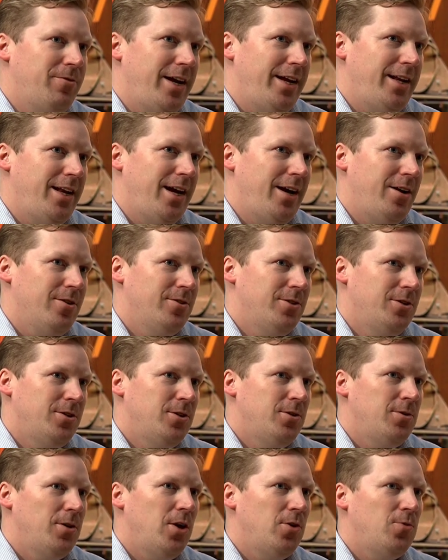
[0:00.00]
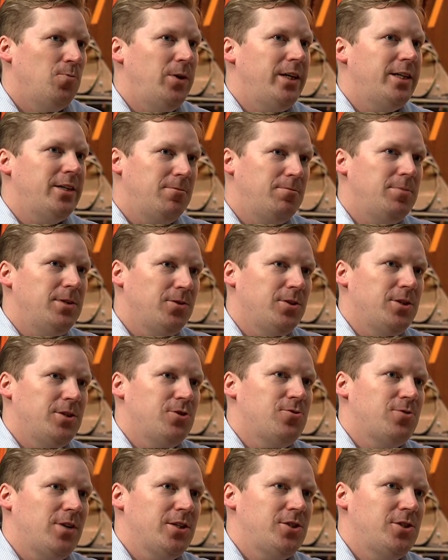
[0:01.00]
right now, and we could build a
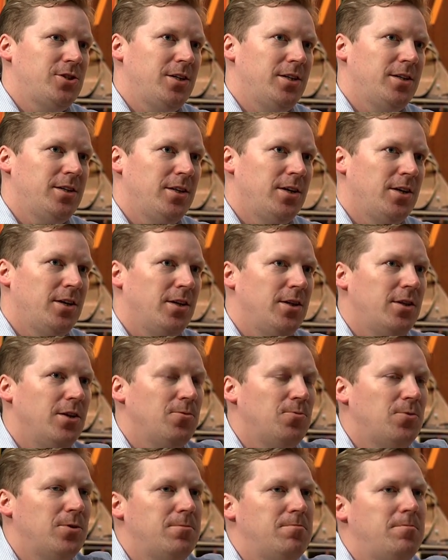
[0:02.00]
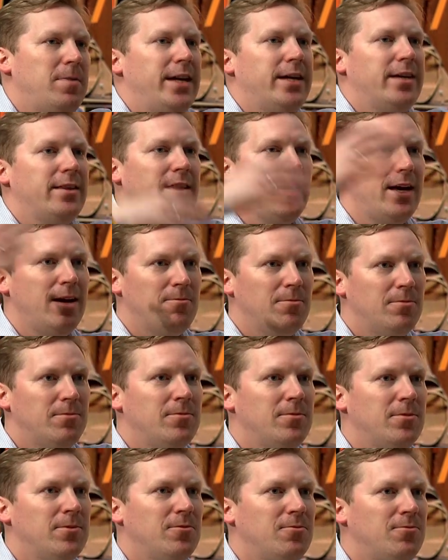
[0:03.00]
structure that would make them
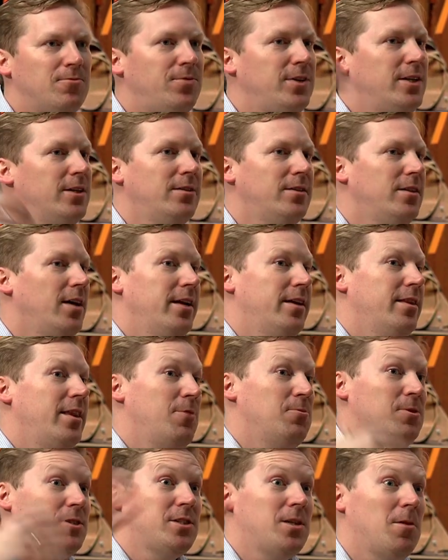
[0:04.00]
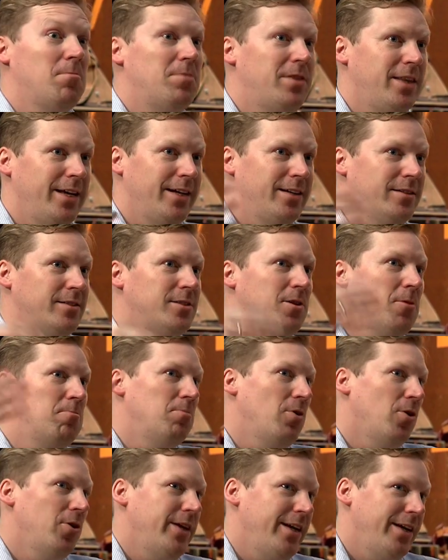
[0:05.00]
feel like they were something,
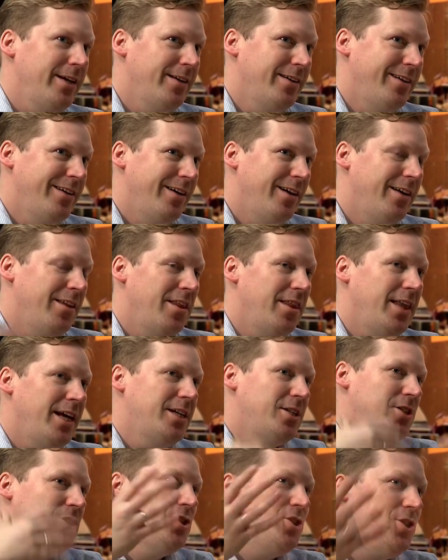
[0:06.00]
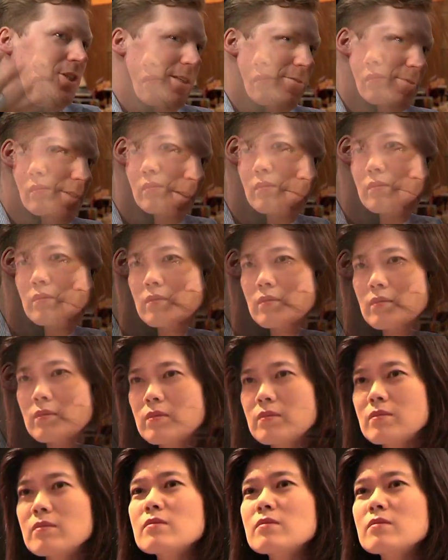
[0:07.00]
somebody, and that they could achieve something.